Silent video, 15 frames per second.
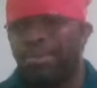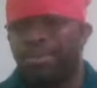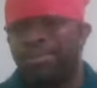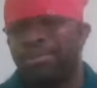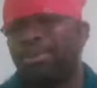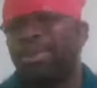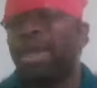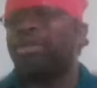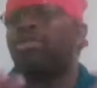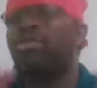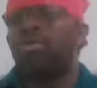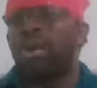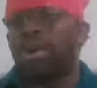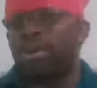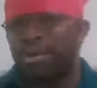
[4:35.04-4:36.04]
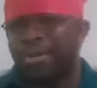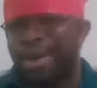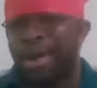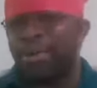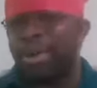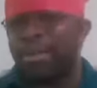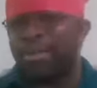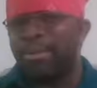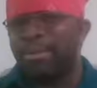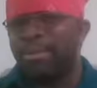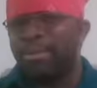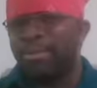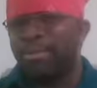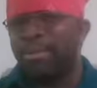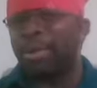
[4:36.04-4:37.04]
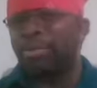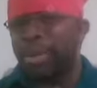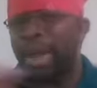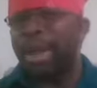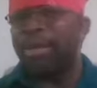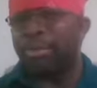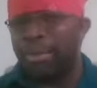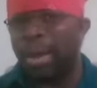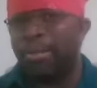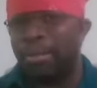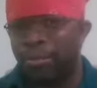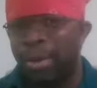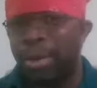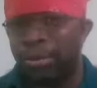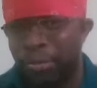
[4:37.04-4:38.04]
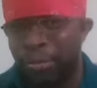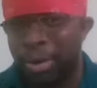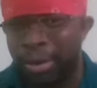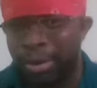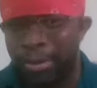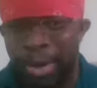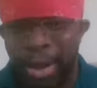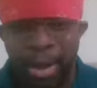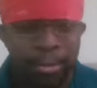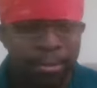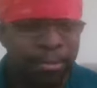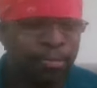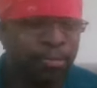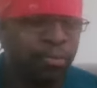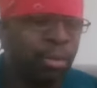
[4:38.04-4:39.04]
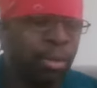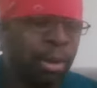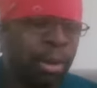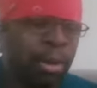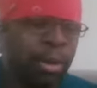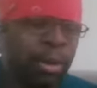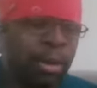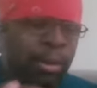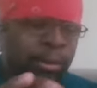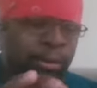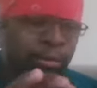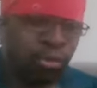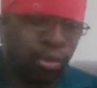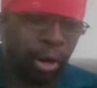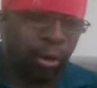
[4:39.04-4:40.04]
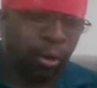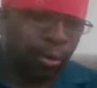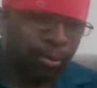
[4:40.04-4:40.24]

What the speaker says: said she wanted to marry him, but she had a baby rather quickly by him. So